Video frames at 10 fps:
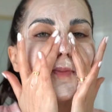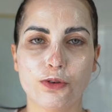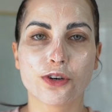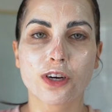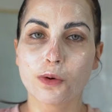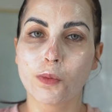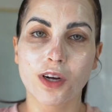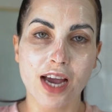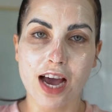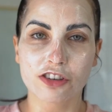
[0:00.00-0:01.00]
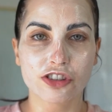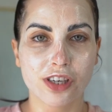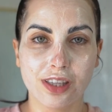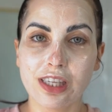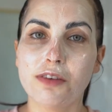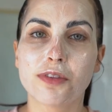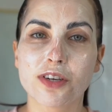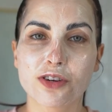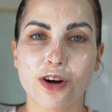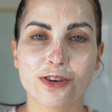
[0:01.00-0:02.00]
You're gonna wanna actually leave
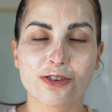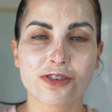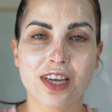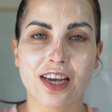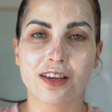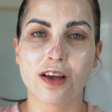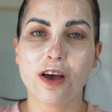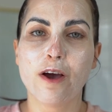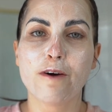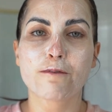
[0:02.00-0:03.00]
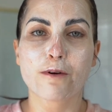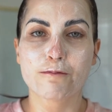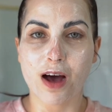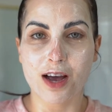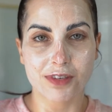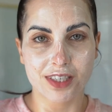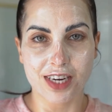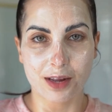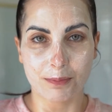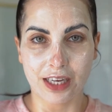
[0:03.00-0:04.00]
this on your skin for 5 to
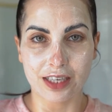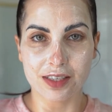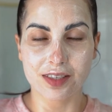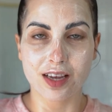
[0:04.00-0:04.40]
10 minutes.